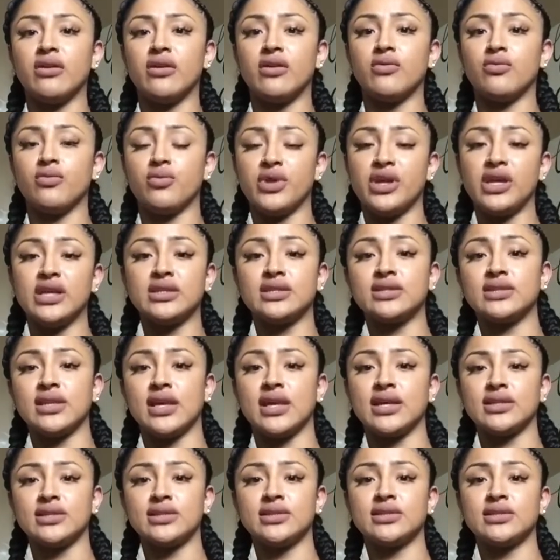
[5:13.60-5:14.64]

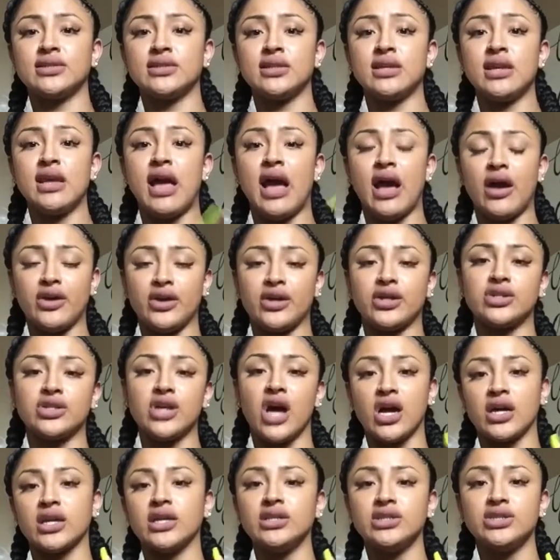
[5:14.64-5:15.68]
reassess how you're
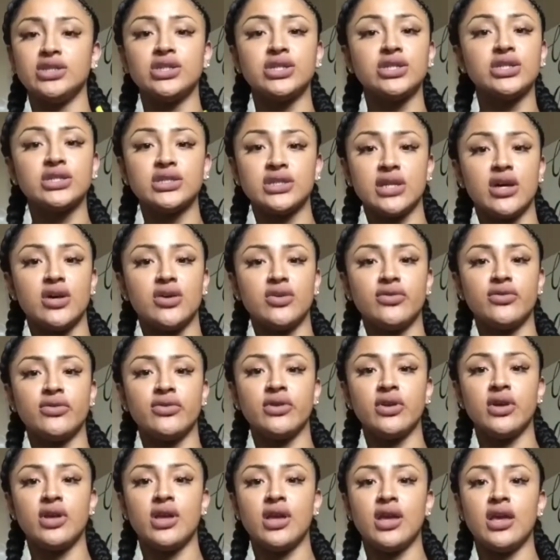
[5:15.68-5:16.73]
talking to yourself,
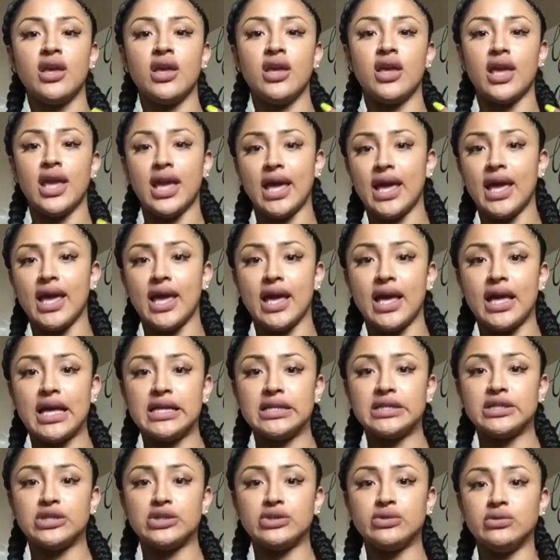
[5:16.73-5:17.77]

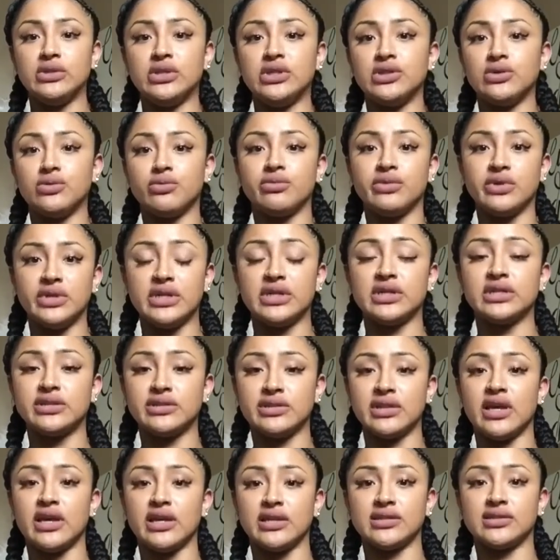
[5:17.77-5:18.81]
and you need to
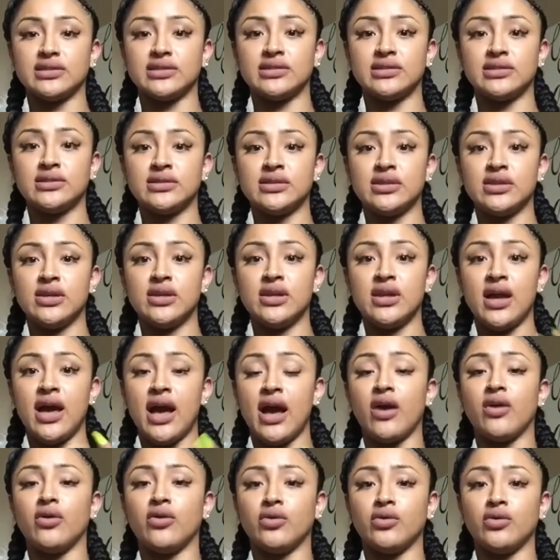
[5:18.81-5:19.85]
reassess
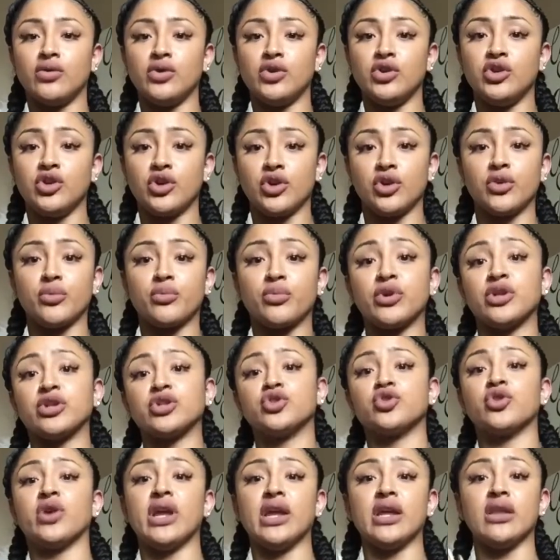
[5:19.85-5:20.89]
how you're
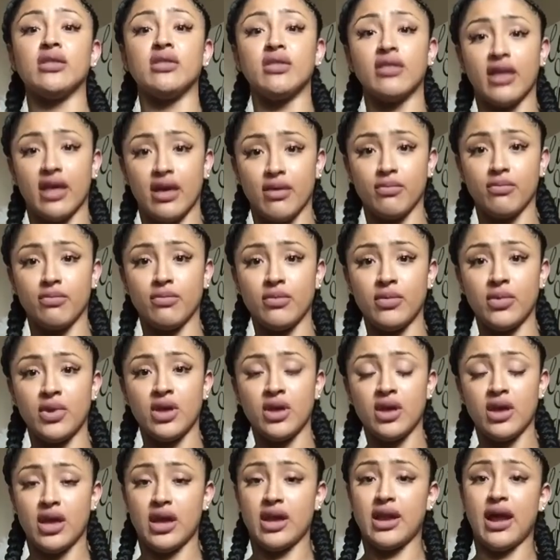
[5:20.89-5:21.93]
portraying them
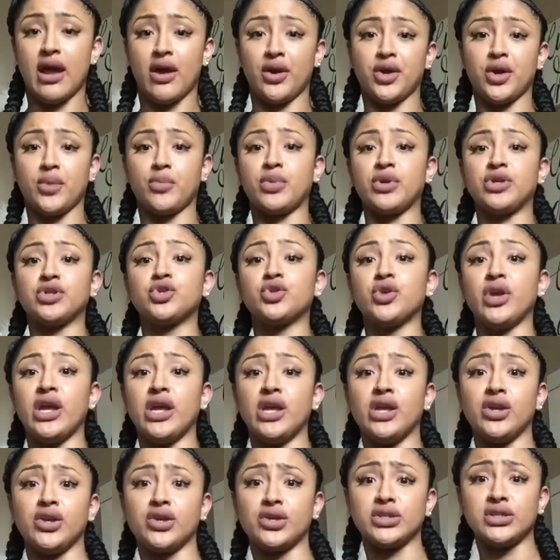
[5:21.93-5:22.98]
and how you're
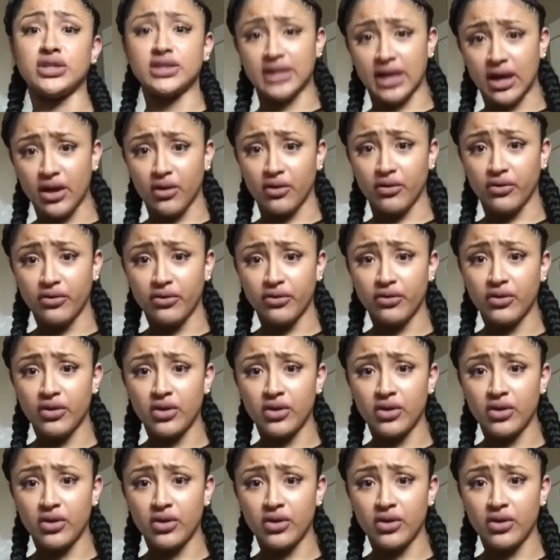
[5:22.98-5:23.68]
portraying yourself.